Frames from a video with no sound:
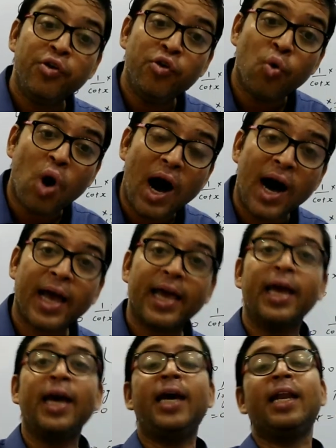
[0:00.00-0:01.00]
You
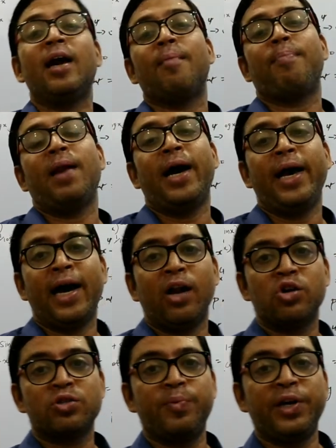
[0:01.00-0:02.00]
again
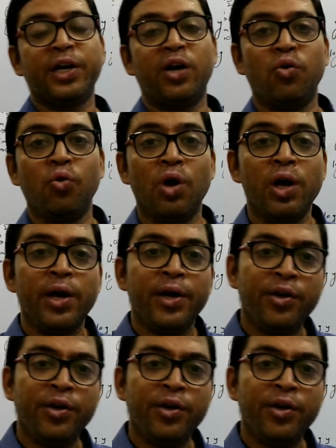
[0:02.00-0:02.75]
apply L'Hospital rule.